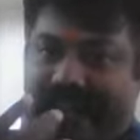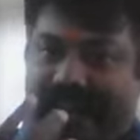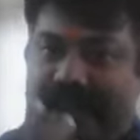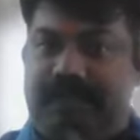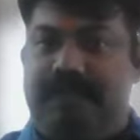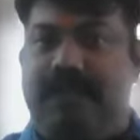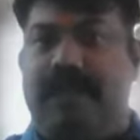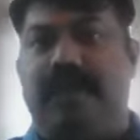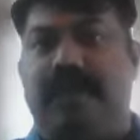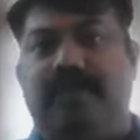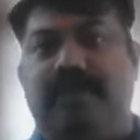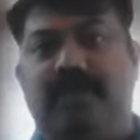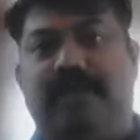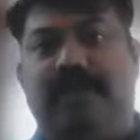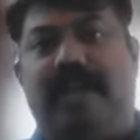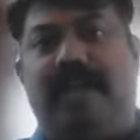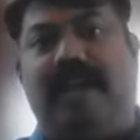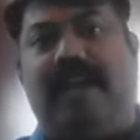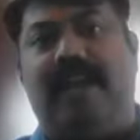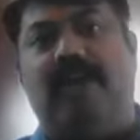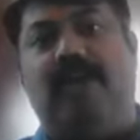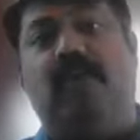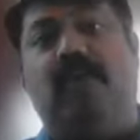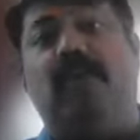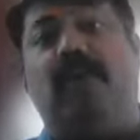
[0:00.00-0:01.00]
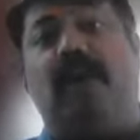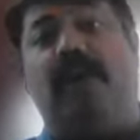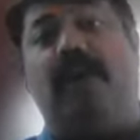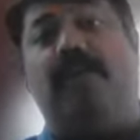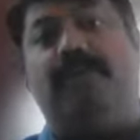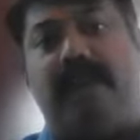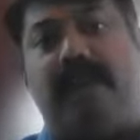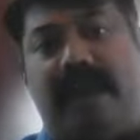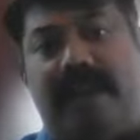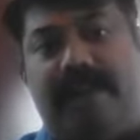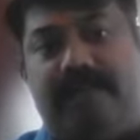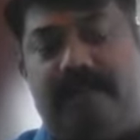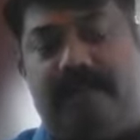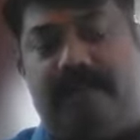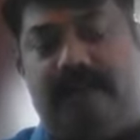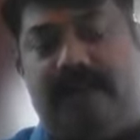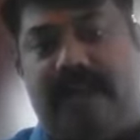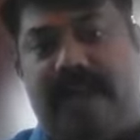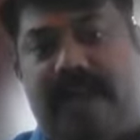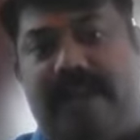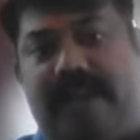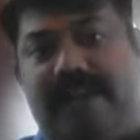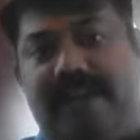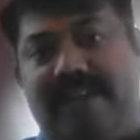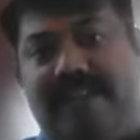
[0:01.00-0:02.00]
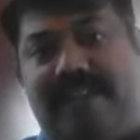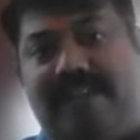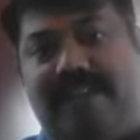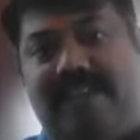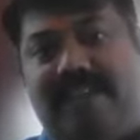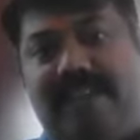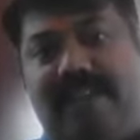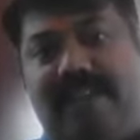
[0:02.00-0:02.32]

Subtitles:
adapted to the low carb diet.